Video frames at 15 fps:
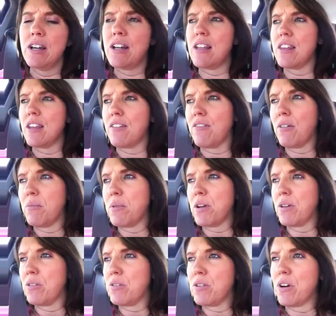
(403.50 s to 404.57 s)
anything from the
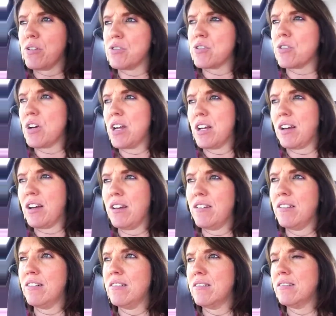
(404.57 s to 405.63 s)
glucose drink,
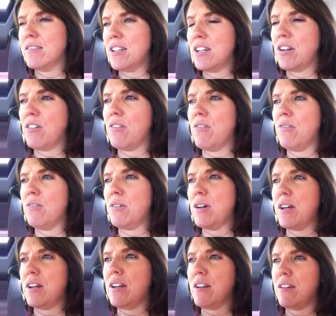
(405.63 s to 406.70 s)

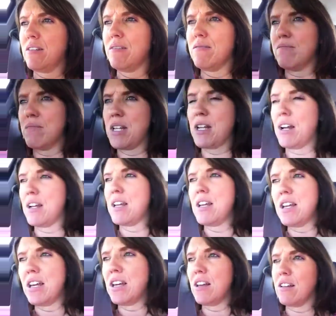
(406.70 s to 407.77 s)
and me not
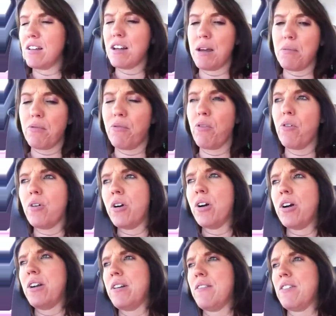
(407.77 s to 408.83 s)
eating the day before
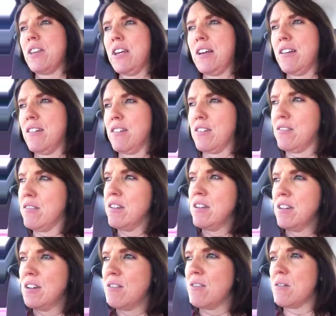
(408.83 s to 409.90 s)
and everything,
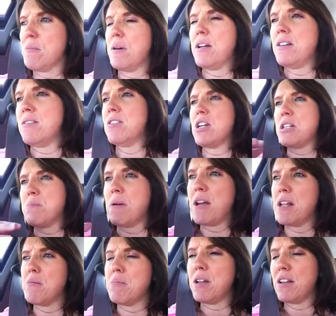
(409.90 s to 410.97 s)
and my chest
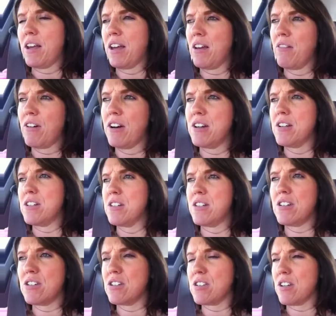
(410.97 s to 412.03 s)
pain being like it was,
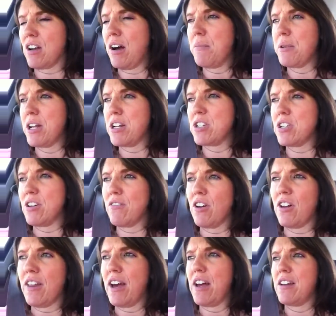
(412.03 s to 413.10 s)
just a combination of
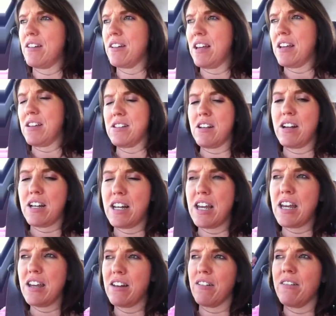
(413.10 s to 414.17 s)
all that, and
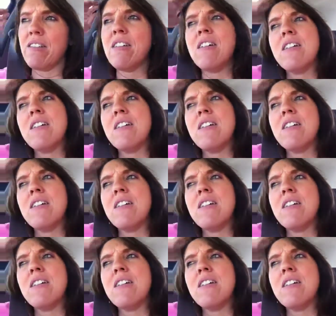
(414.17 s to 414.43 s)
anxiety and a